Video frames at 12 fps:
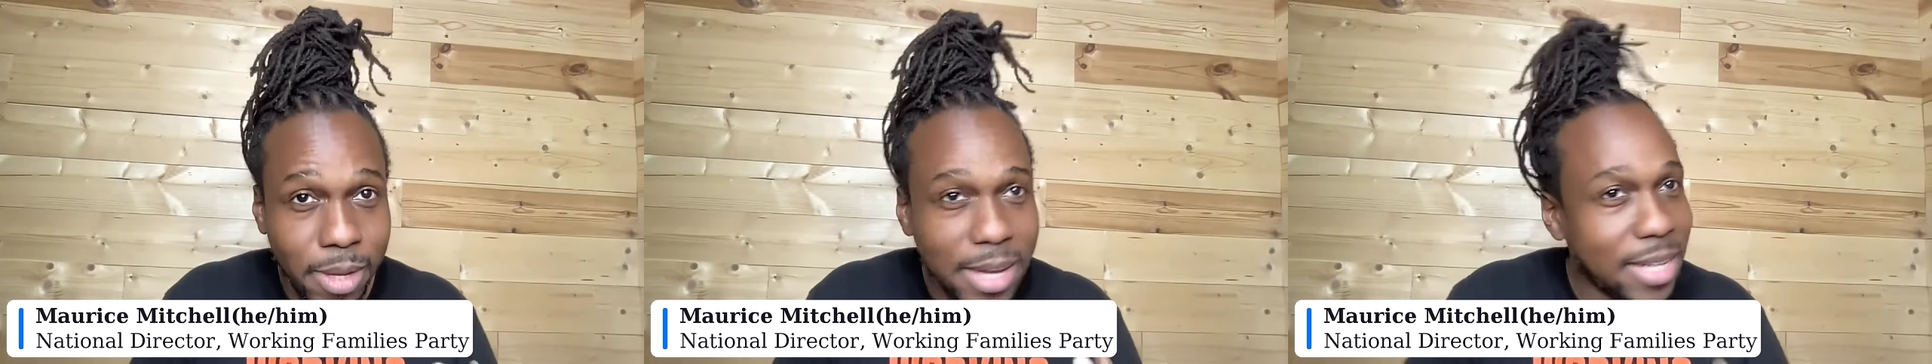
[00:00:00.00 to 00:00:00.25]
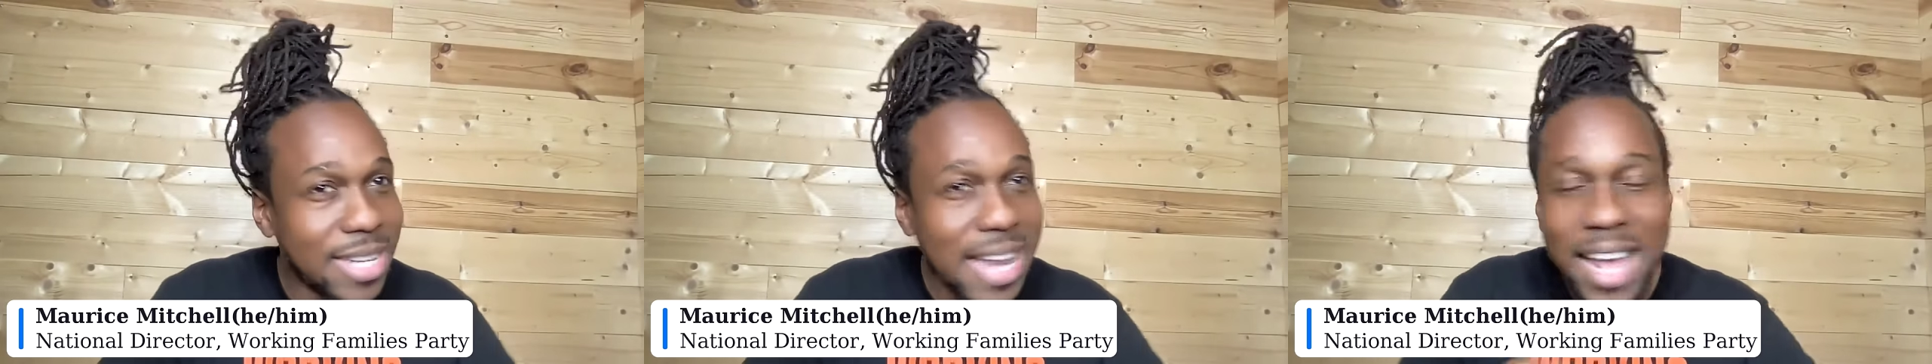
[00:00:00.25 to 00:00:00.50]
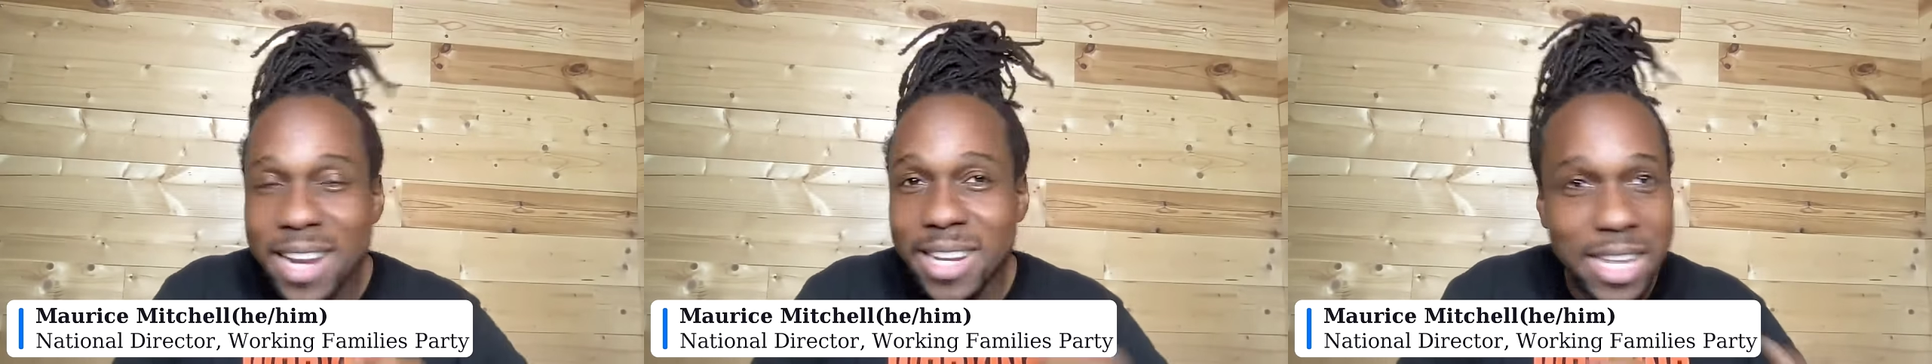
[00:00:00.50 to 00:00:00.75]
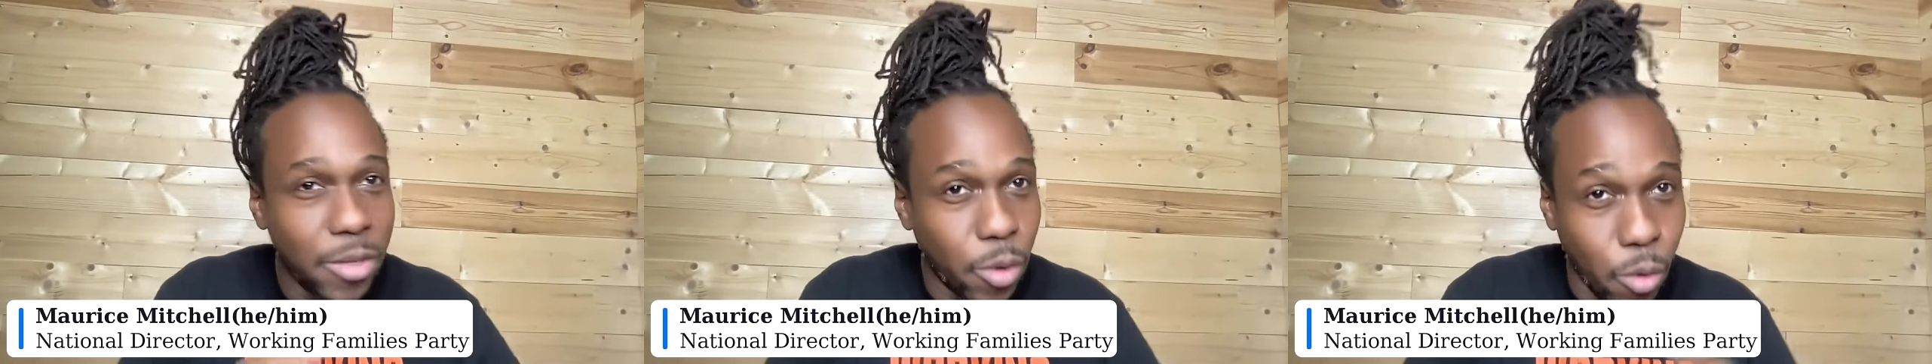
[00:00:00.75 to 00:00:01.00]
It is not
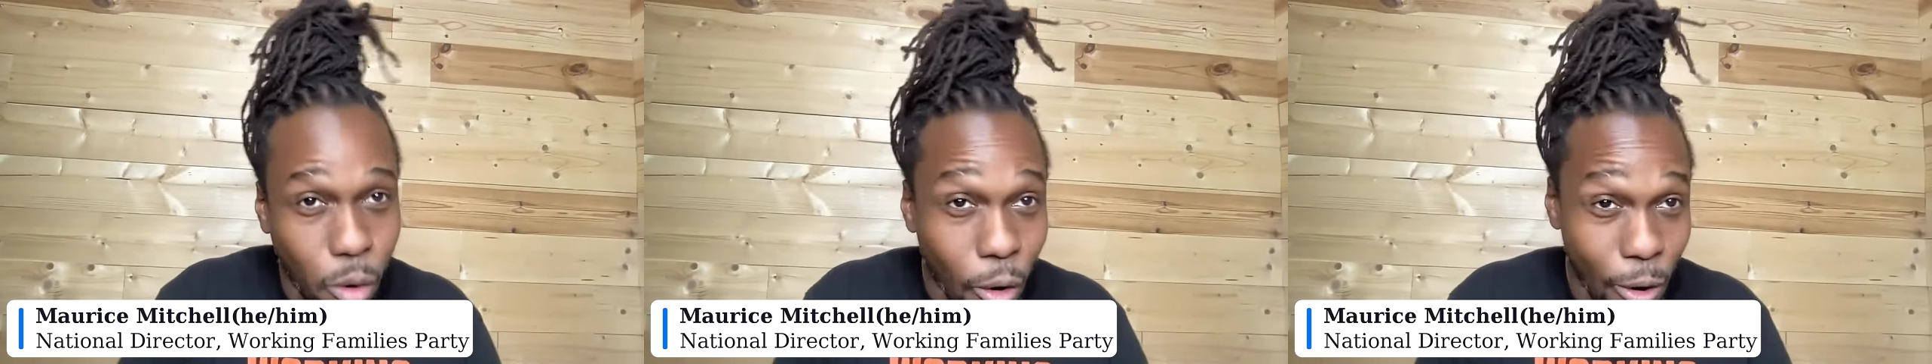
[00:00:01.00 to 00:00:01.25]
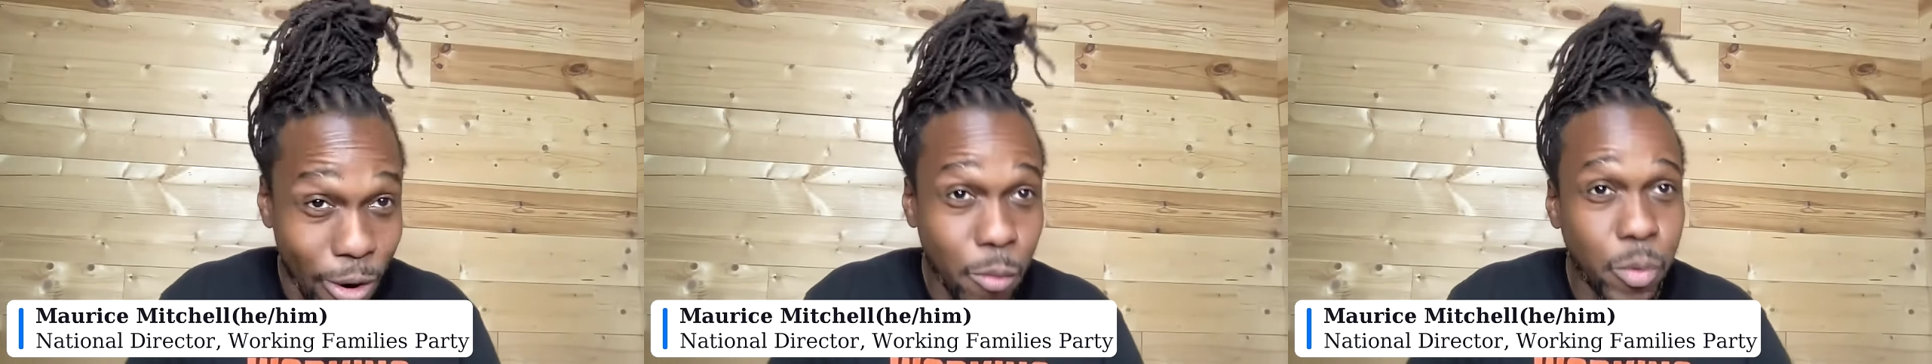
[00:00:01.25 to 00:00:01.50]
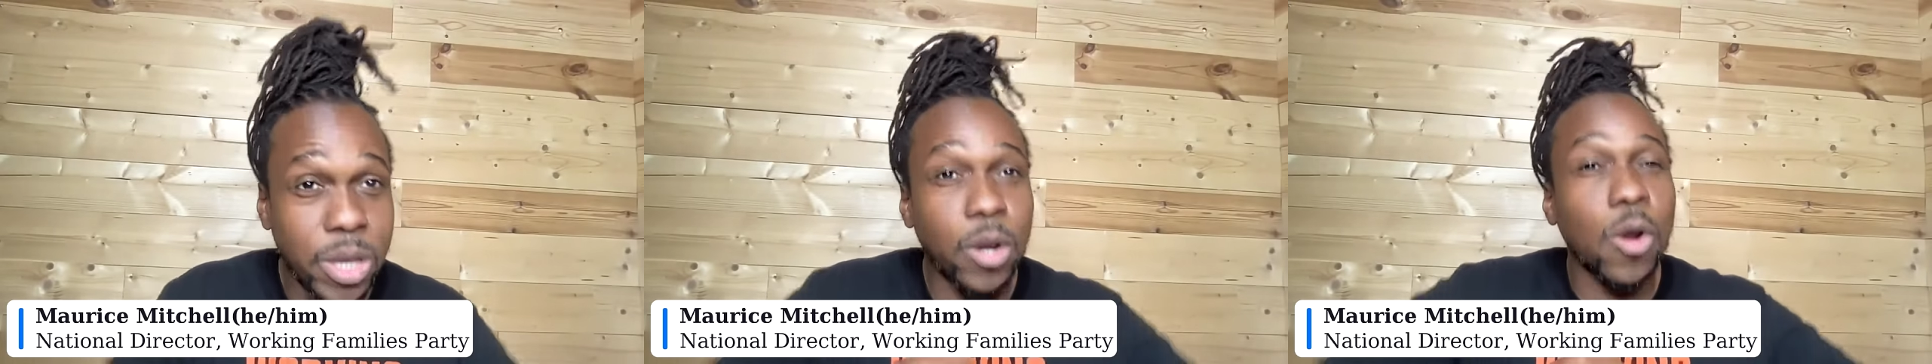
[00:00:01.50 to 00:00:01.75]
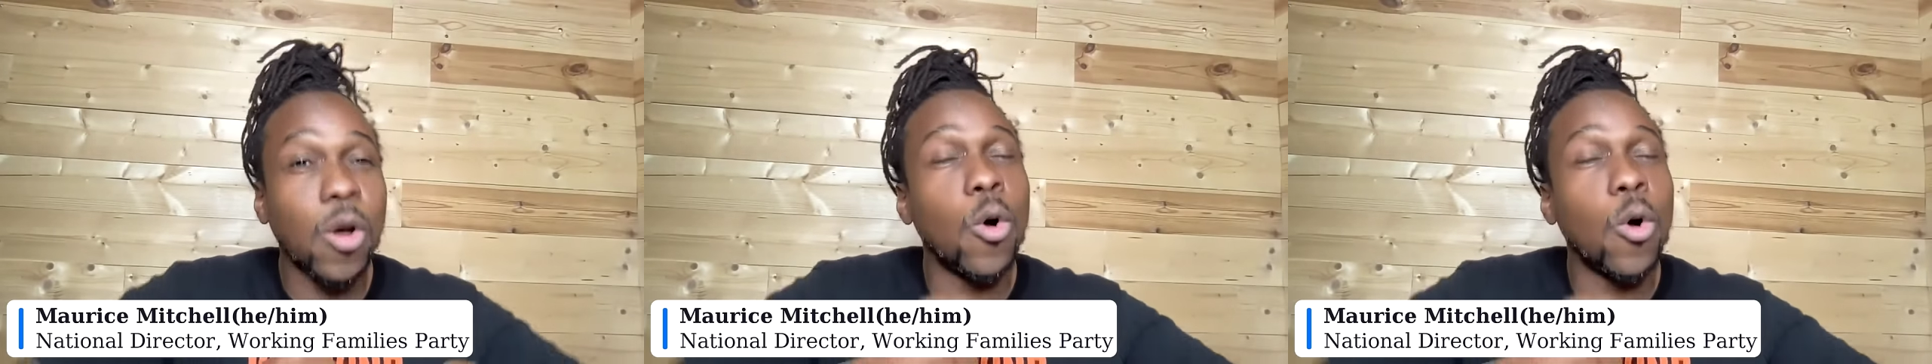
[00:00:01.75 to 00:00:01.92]
an either or. We could